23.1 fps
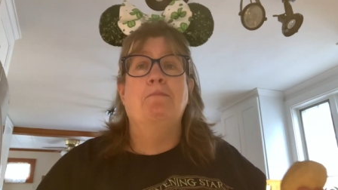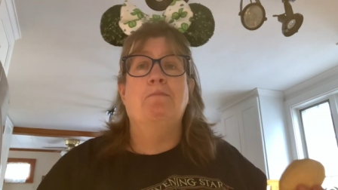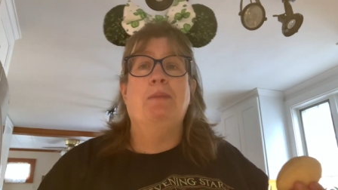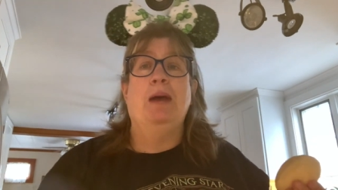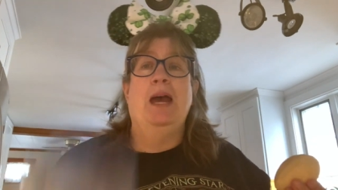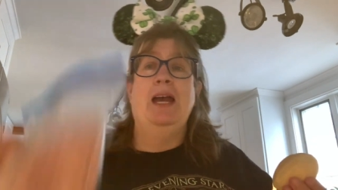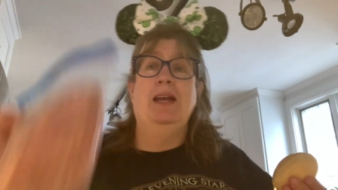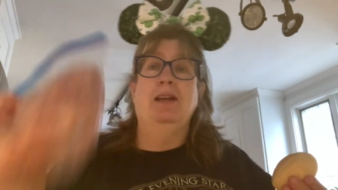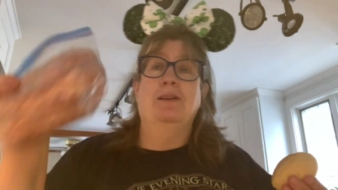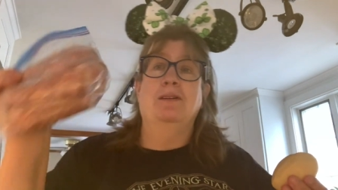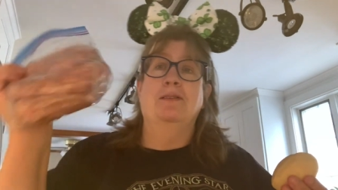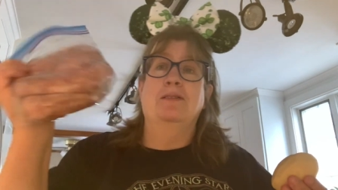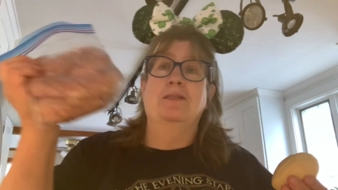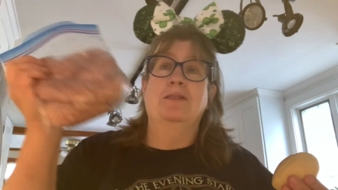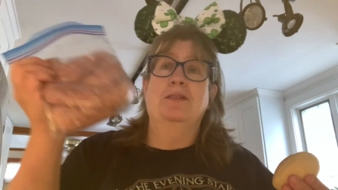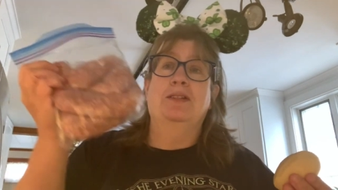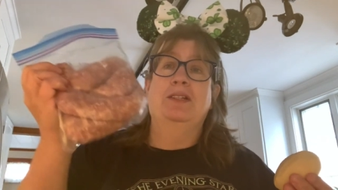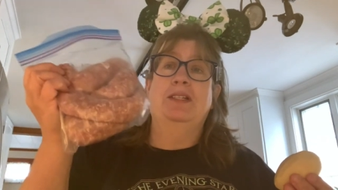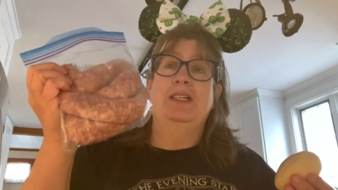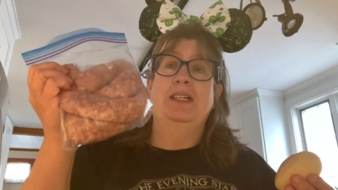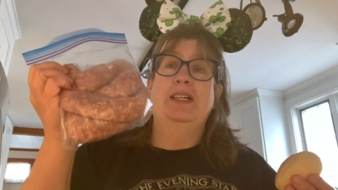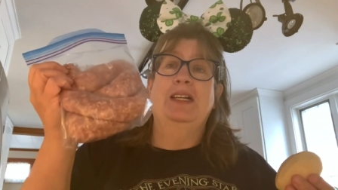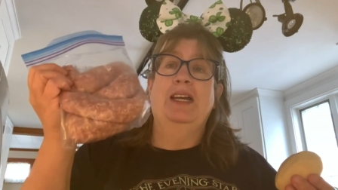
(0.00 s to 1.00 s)

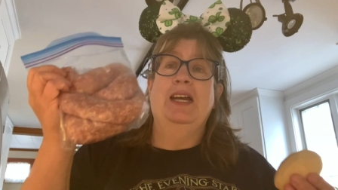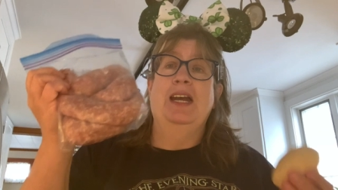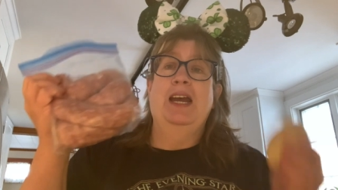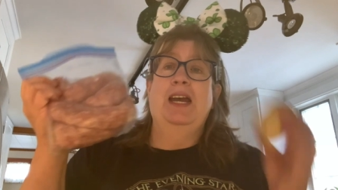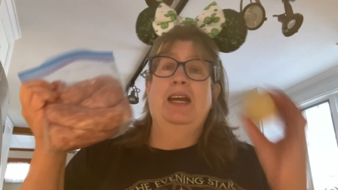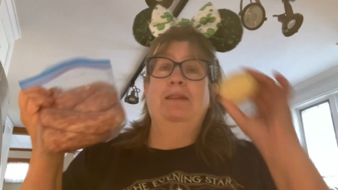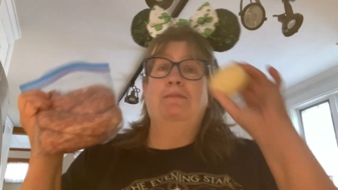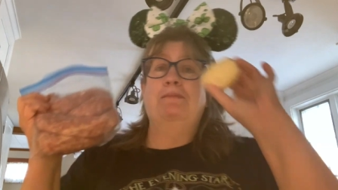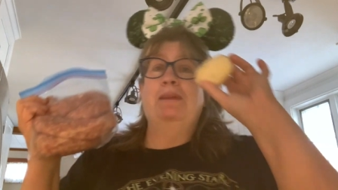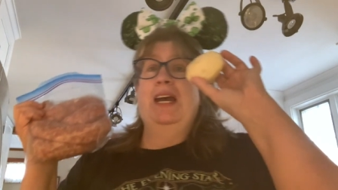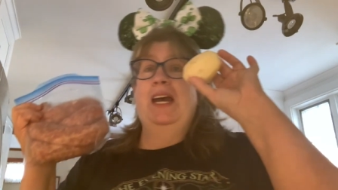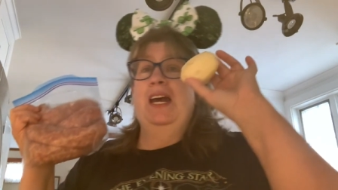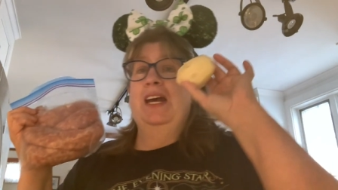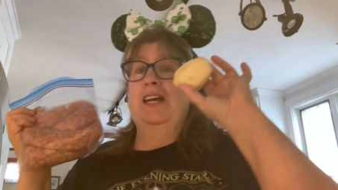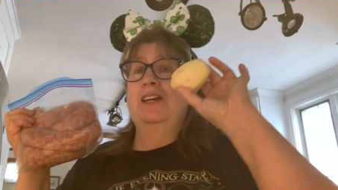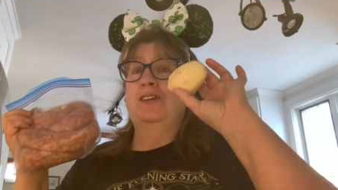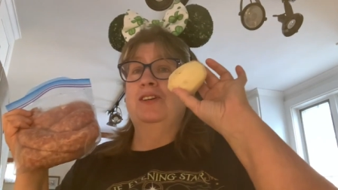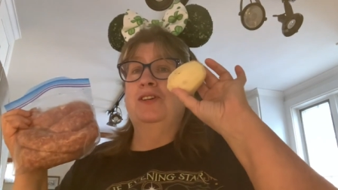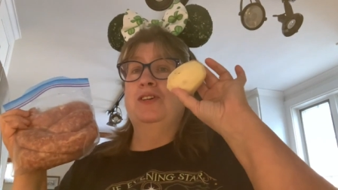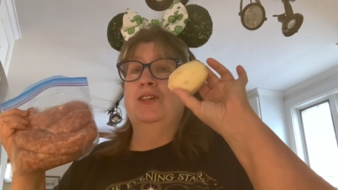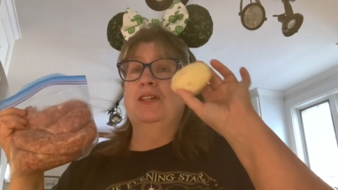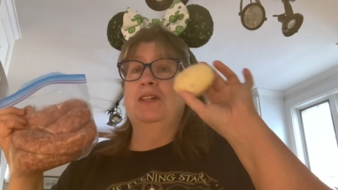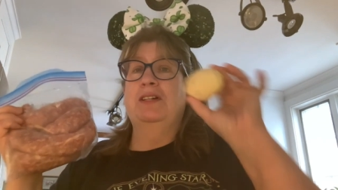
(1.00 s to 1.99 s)
bangers and
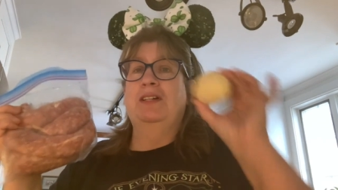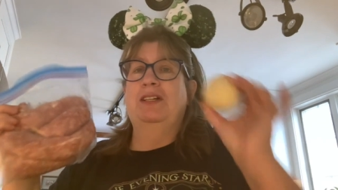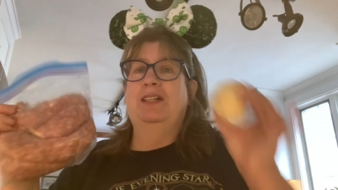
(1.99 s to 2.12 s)
mash.